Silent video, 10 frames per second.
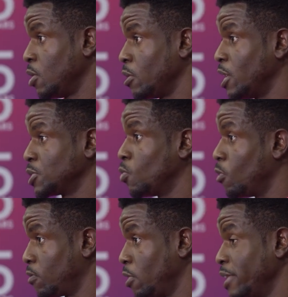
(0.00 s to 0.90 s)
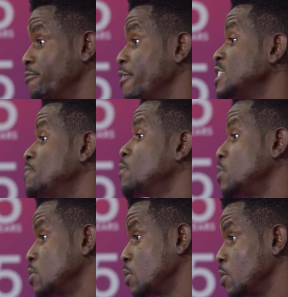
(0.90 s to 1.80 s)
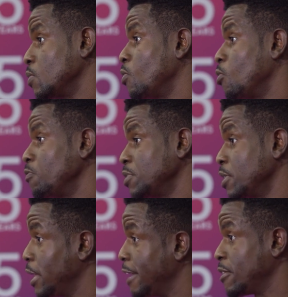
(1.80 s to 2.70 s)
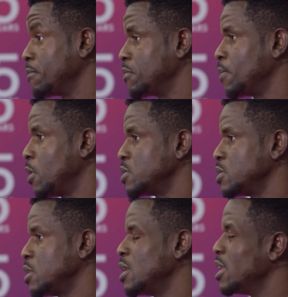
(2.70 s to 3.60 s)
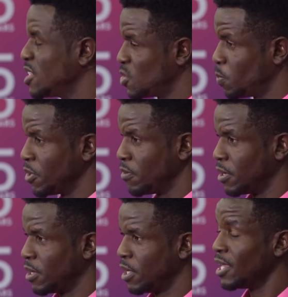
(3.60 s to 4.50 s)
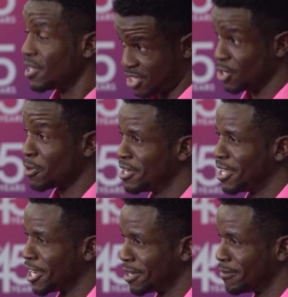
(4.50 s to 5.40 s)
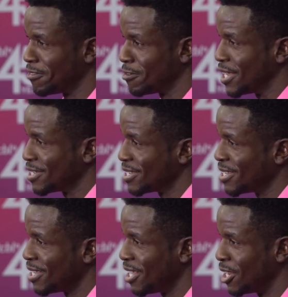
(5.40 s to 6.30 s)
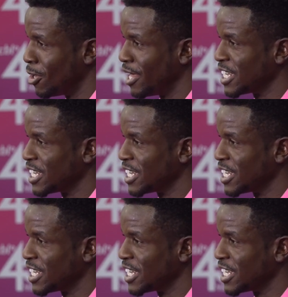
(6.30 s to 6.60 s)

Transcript: your actual overall investment return over the lifetime of the policy is superior. It is certainly a cut above the rest in all